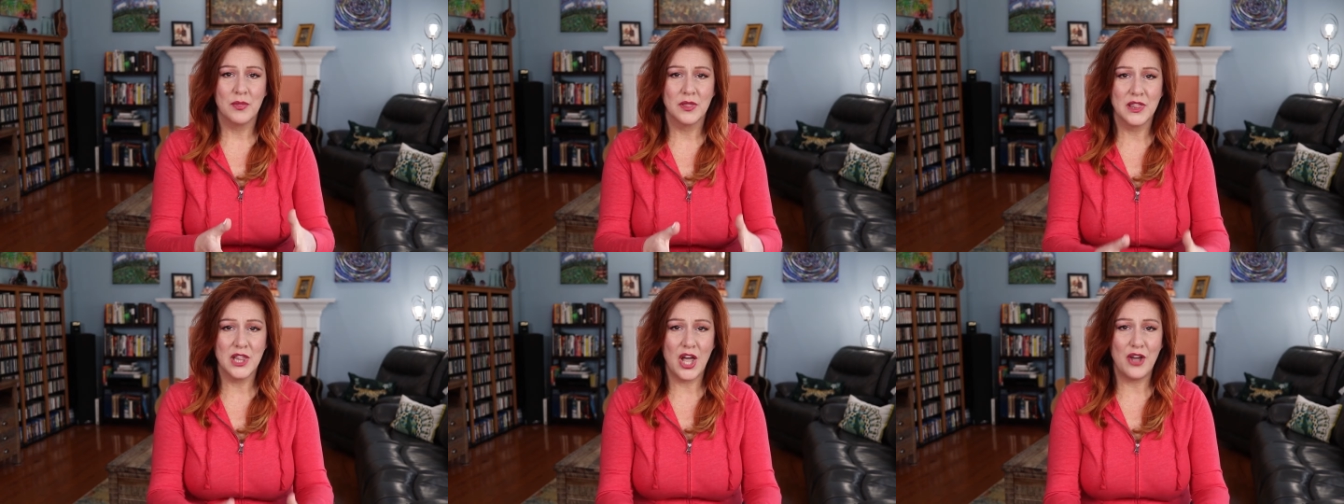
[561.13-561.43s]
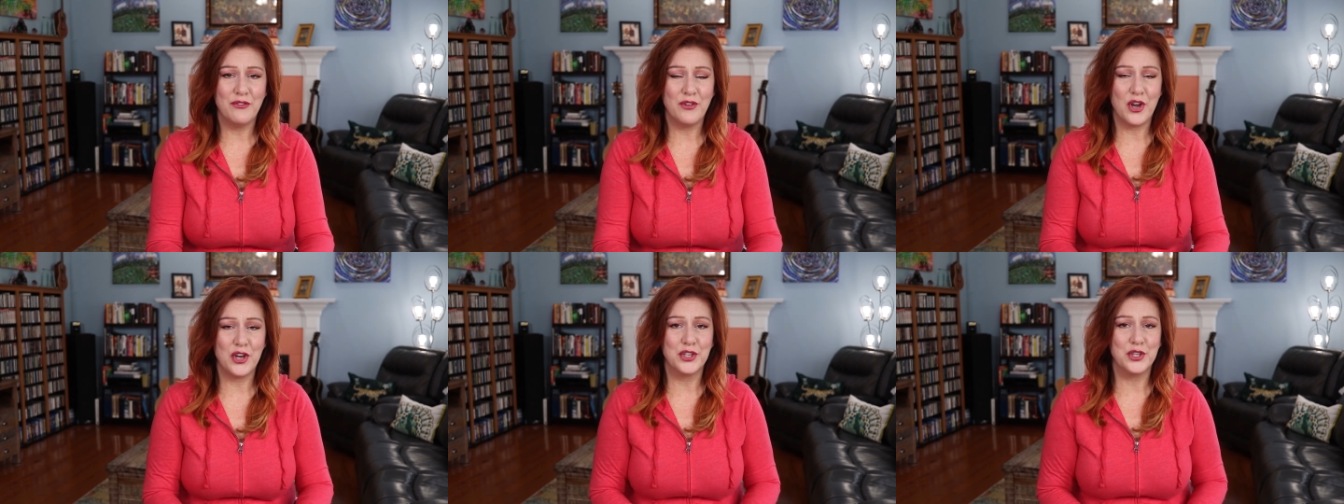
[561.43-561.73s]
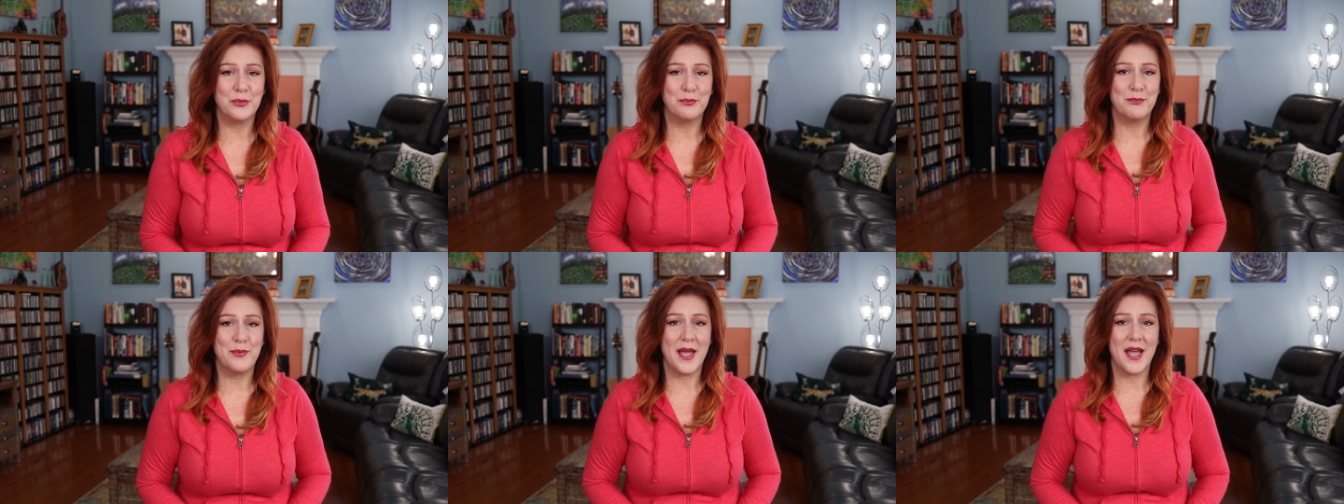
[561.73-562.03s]
love on
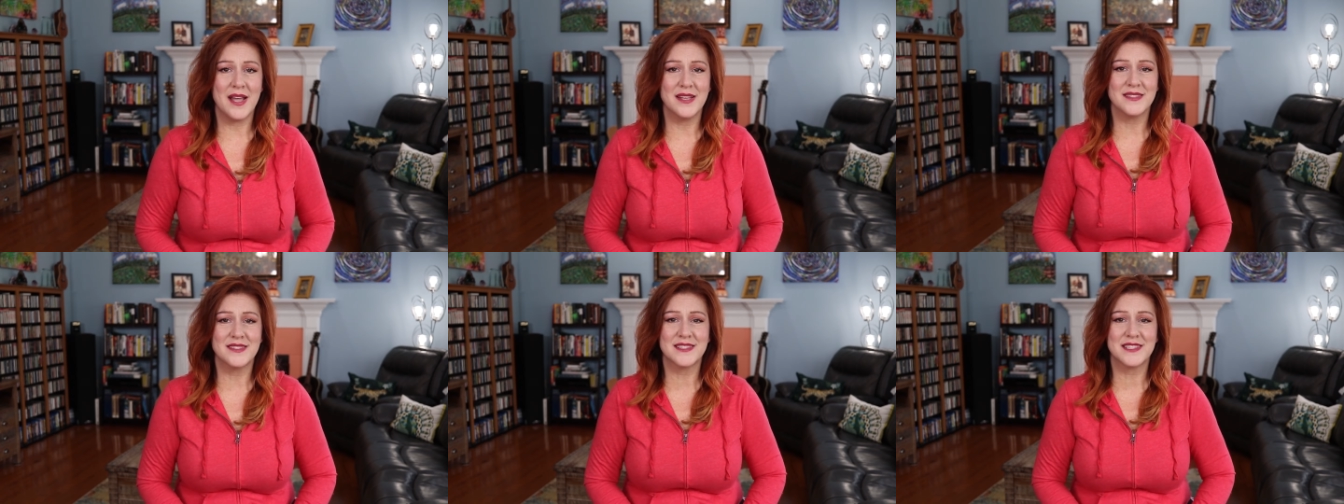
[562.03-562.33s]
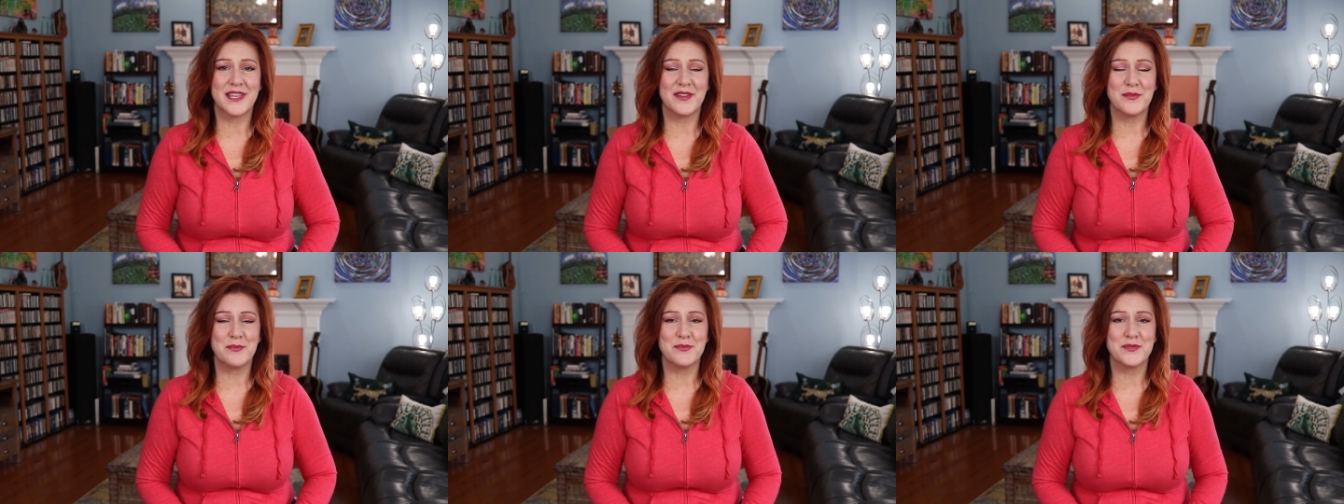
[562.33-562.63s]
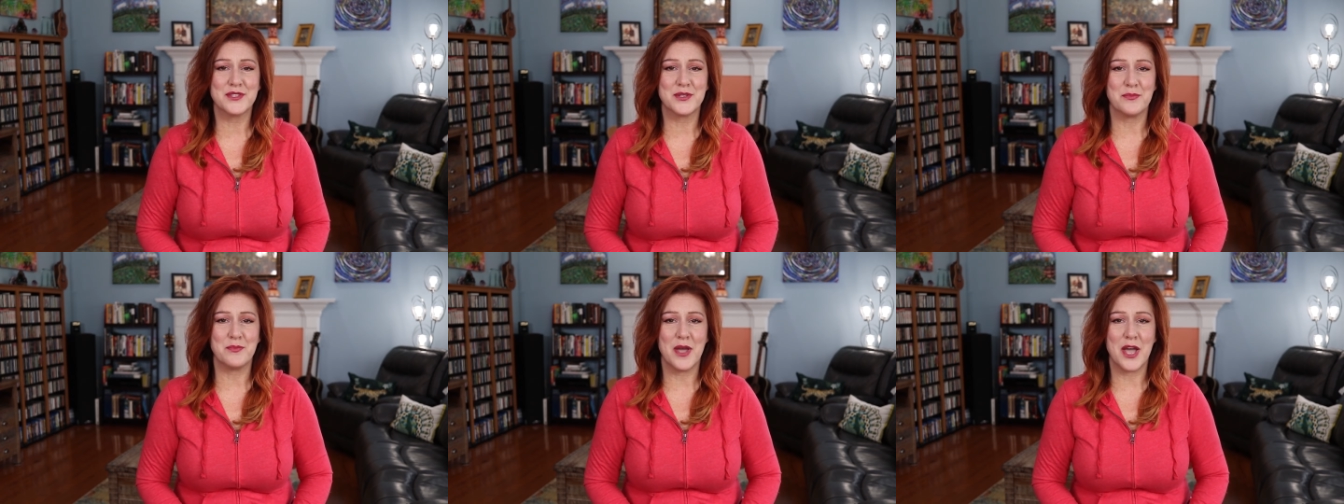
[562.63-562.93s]
your pets, give them
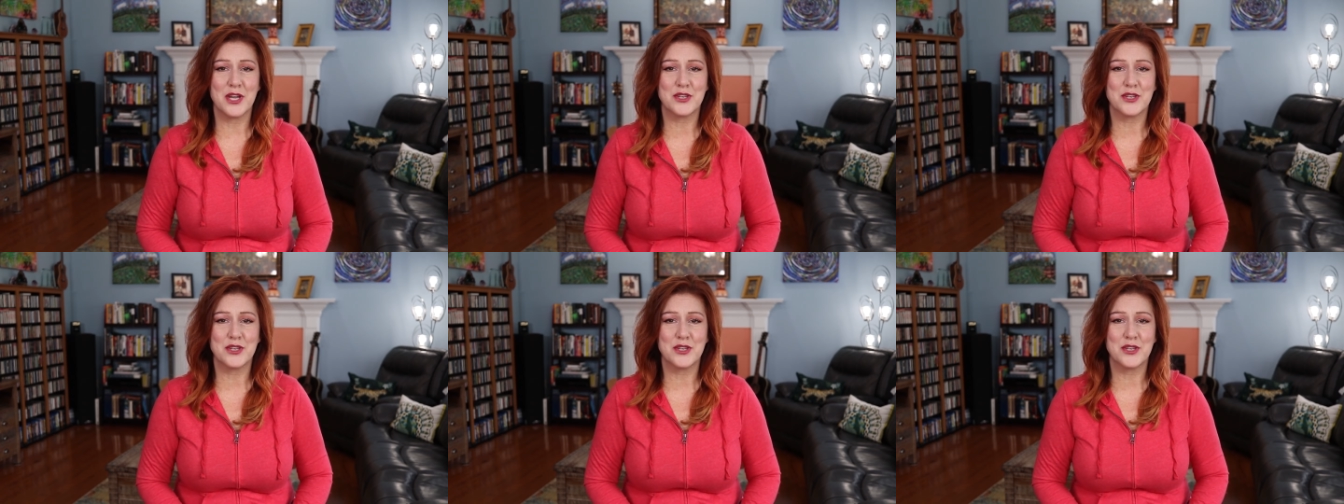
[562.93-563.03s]
some